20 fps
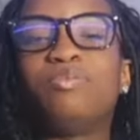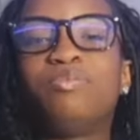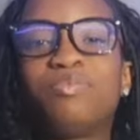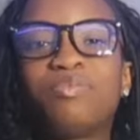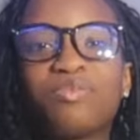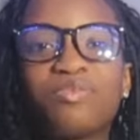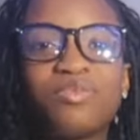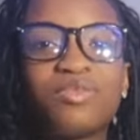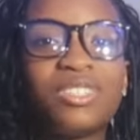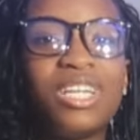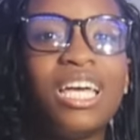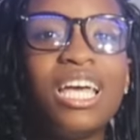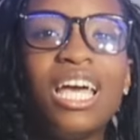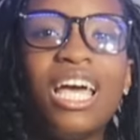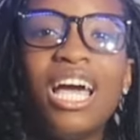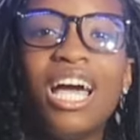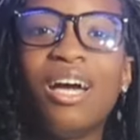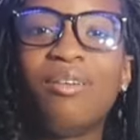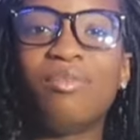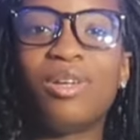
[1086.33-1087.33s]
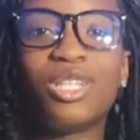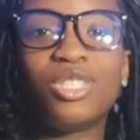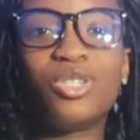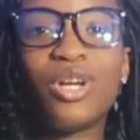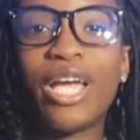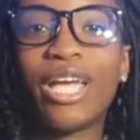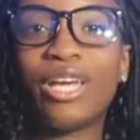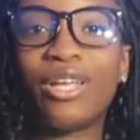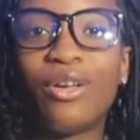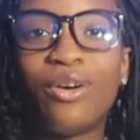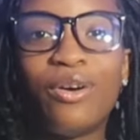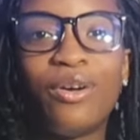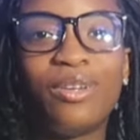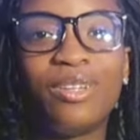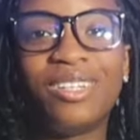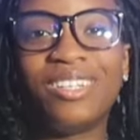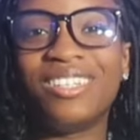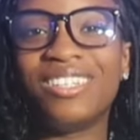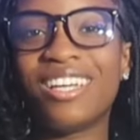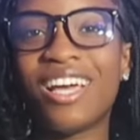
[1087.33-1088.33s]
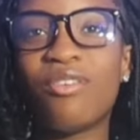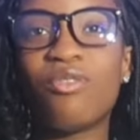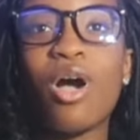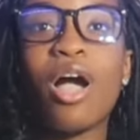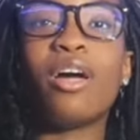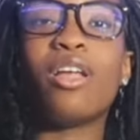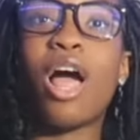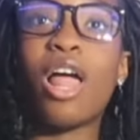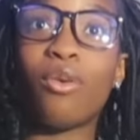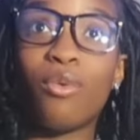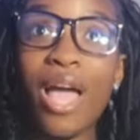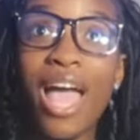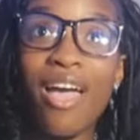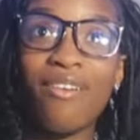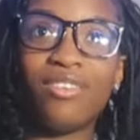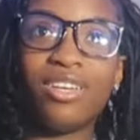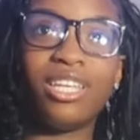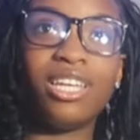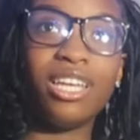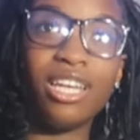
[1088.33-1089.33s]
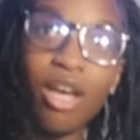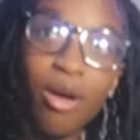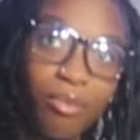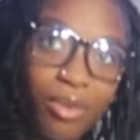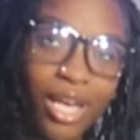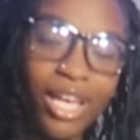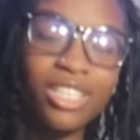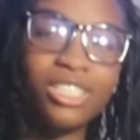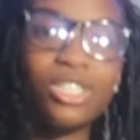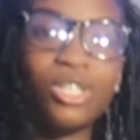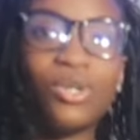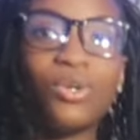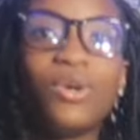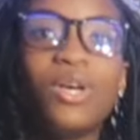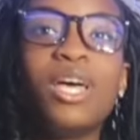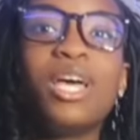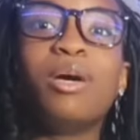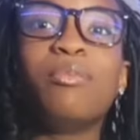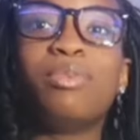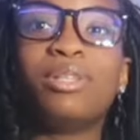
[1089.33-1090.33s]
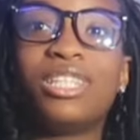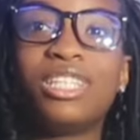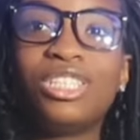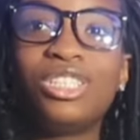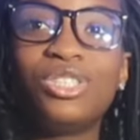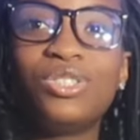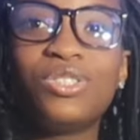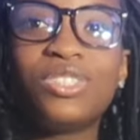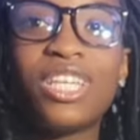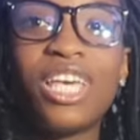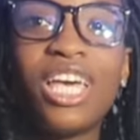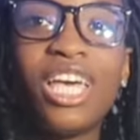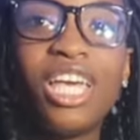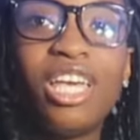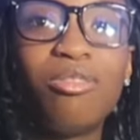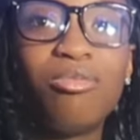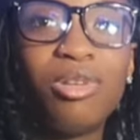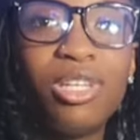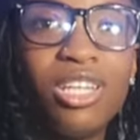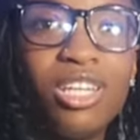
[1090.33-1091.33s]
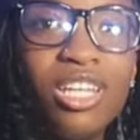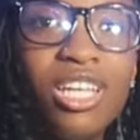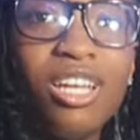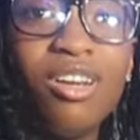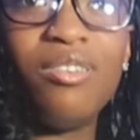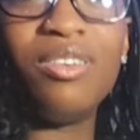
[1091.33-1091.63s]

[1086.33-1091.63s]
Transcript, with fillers: I'm not trying it on I, I, don't have it. It didn't come yet so but these shoes came and it